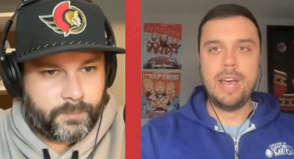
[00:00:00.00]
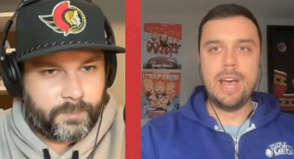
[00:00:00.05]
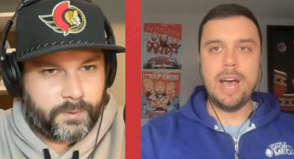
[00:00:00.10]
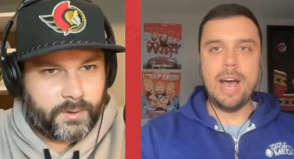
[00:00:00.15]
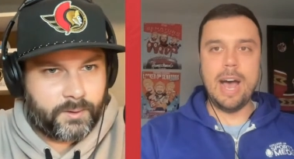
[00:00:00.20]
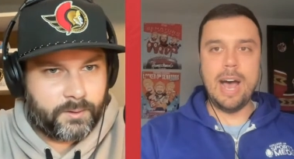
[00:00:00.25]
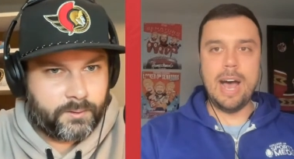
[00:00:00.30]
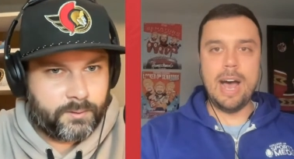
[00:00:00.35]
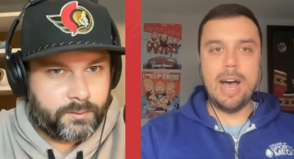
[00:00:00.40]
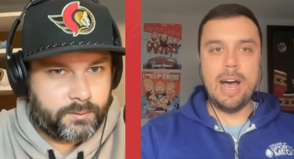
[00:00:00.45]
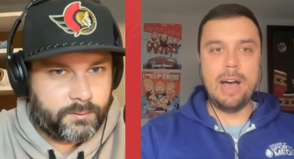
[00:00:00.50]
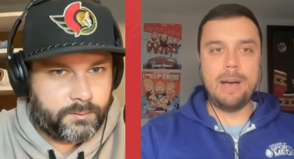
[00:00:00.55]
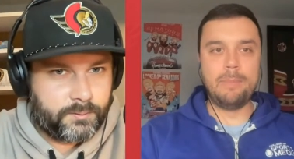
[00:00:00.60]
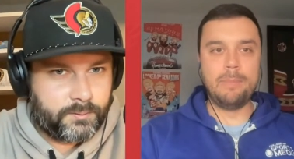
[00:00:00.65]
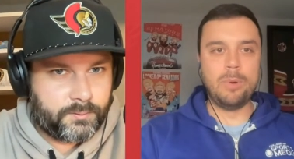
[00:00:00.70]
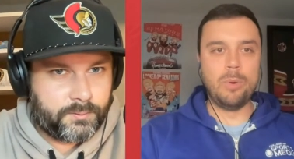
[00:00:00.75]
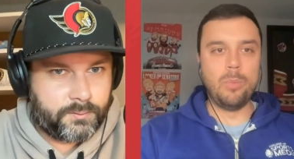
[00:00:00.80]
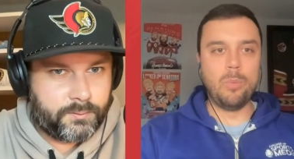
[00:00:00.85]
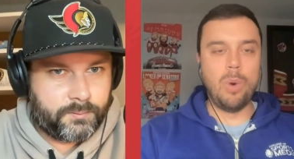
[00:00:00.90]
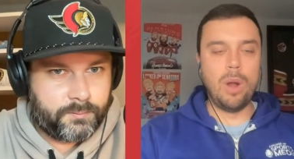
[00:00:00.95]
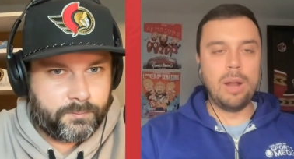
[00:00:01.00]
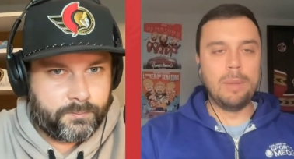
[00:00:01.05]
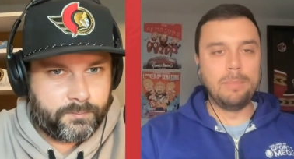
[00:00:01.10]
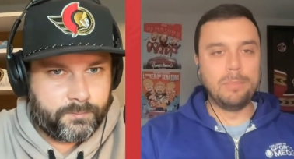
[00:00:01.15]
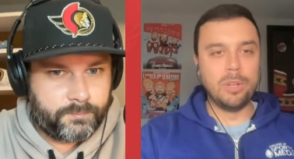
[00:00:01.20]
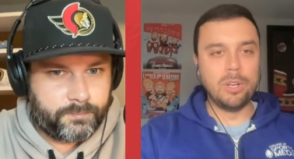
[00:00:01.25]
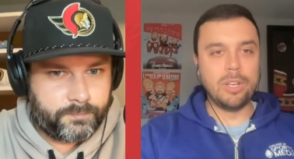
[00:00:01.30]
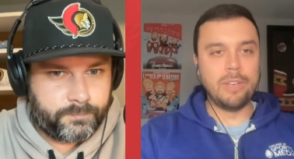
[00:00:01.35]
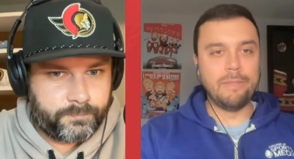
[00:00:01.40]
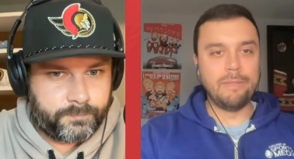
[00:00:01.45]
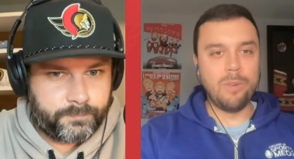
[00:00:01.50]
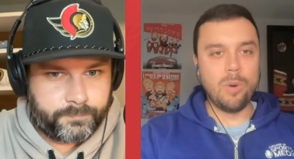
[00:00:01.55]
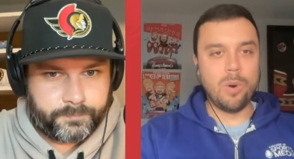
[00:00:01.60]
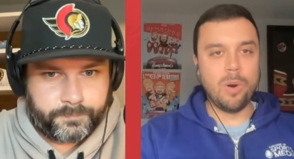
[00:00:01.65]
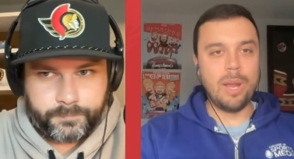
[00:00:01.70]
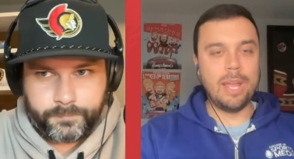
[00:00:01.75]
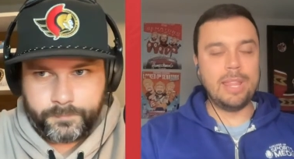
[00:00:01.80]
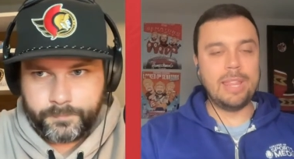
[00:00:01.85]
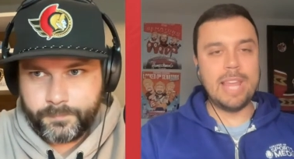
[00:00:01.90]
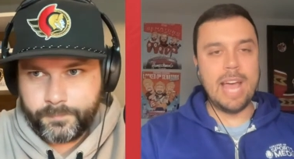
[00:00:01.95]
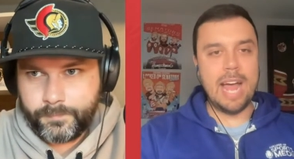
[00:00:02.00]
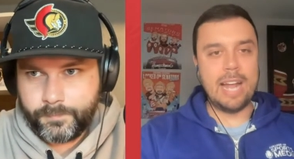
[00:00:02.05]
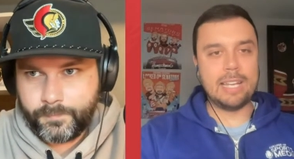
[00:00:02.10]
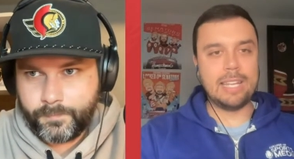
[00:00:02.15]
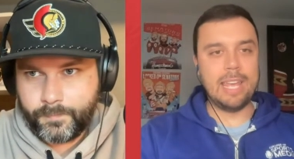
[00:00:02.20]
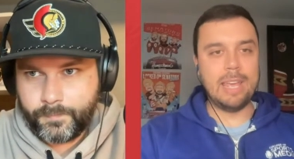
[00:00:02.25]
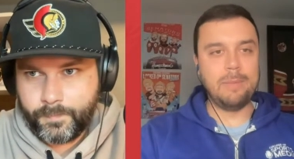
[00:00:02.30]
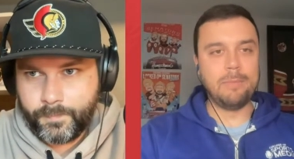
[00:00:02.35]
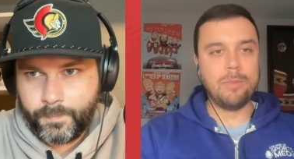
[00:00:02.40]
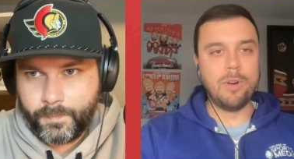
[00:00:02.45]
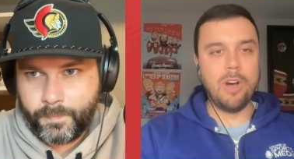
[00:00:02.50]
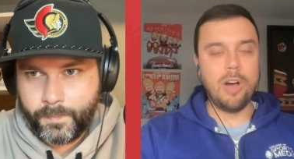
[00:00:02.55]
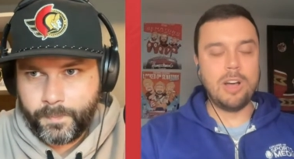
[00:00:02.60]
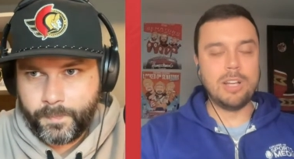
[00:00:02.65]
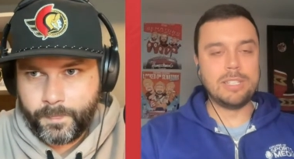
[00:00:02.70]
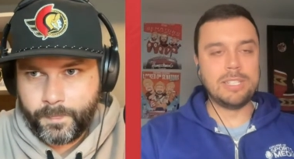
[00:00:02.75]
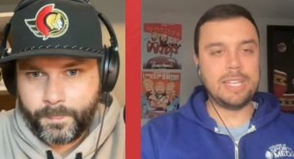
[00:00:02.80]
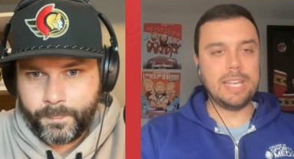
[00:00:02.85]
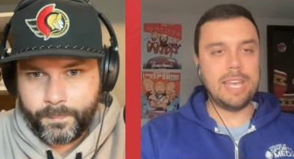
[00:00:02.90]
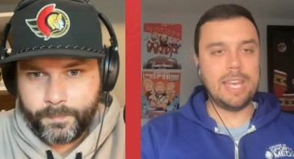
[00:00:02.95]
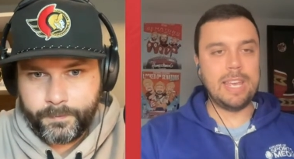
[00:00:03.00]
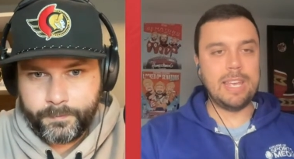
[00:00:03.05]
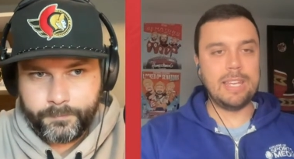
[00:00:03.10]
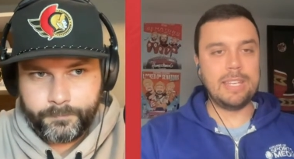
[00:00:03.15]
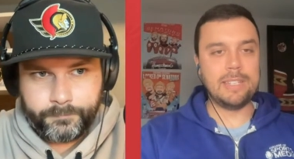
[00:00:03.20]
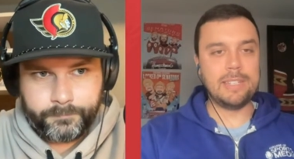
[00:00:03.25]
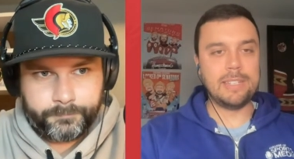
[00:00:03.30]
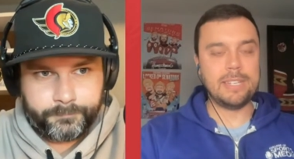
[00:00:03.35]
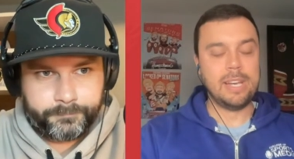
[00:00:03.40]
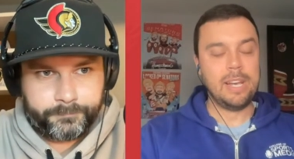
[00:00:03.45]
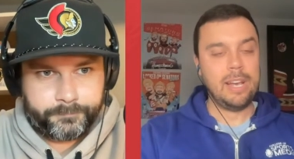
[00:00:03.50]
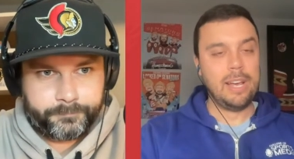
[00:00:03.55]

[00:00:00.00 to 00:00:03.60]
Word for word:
Speaker 1: Um, what I'm looking for in that game, Ross, is